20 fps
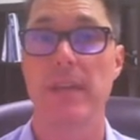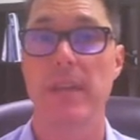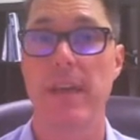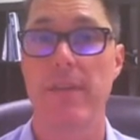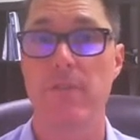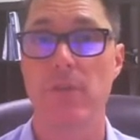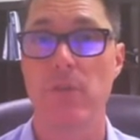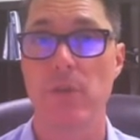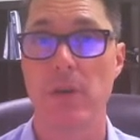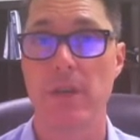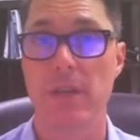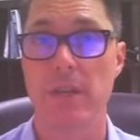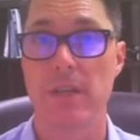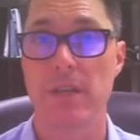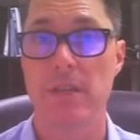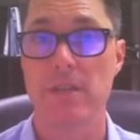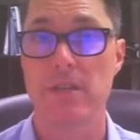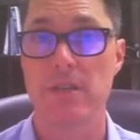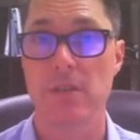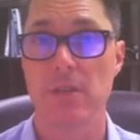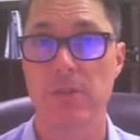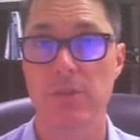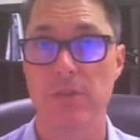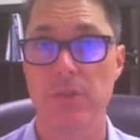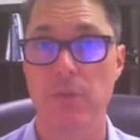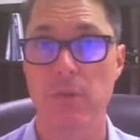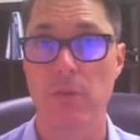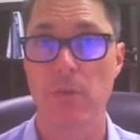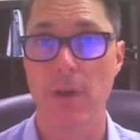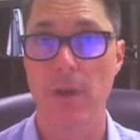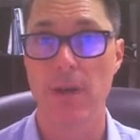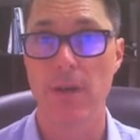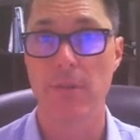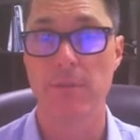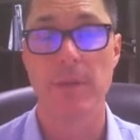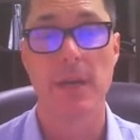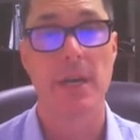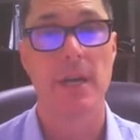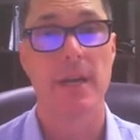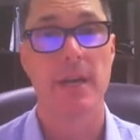everyone is still doing
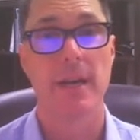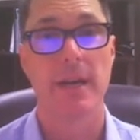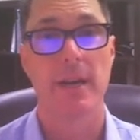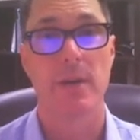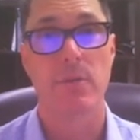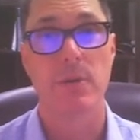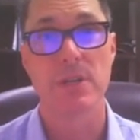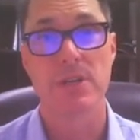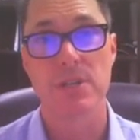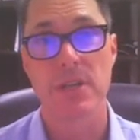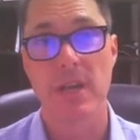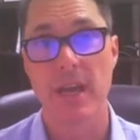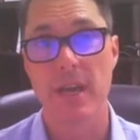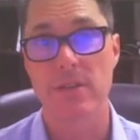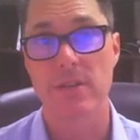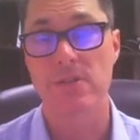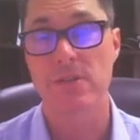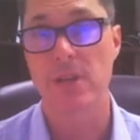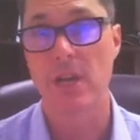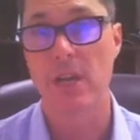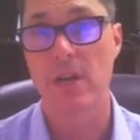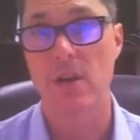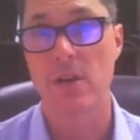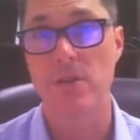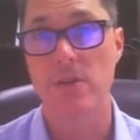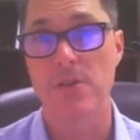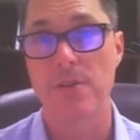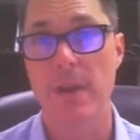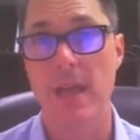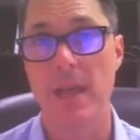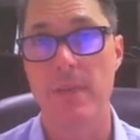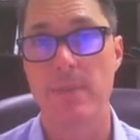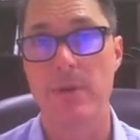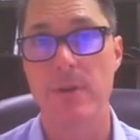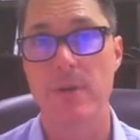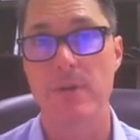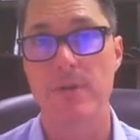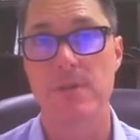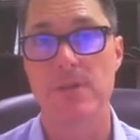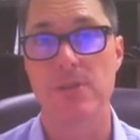well. Reach out, check on your
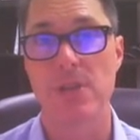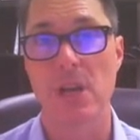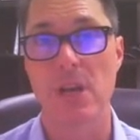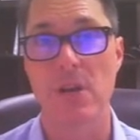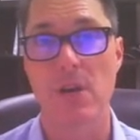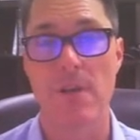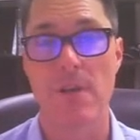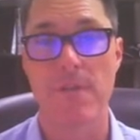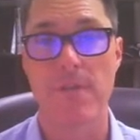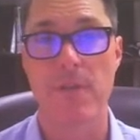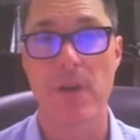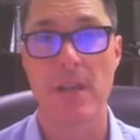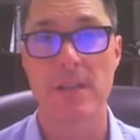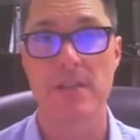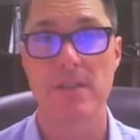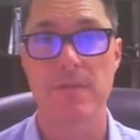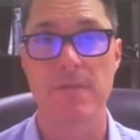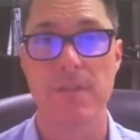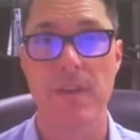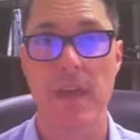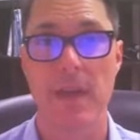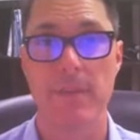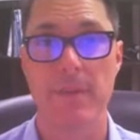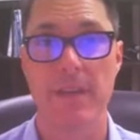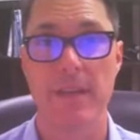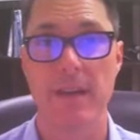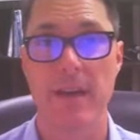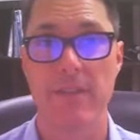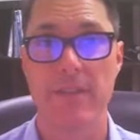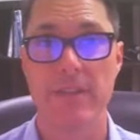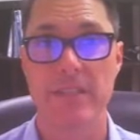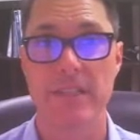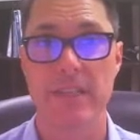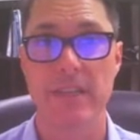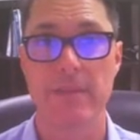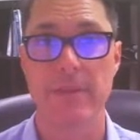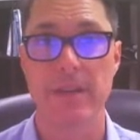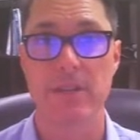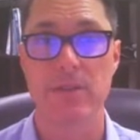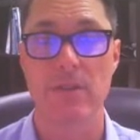neighbors, check on friends and family.
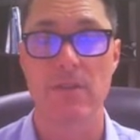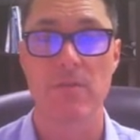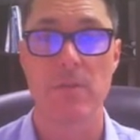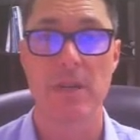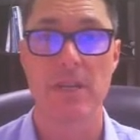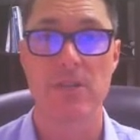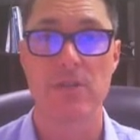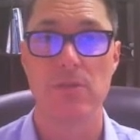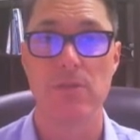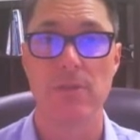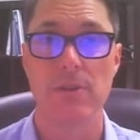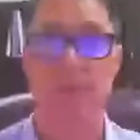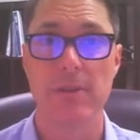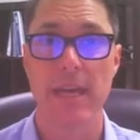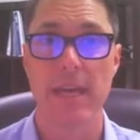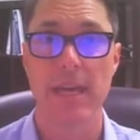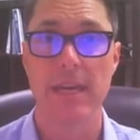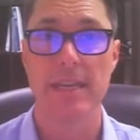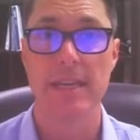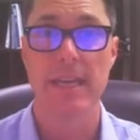Obviously, make sure everybody's doing okay.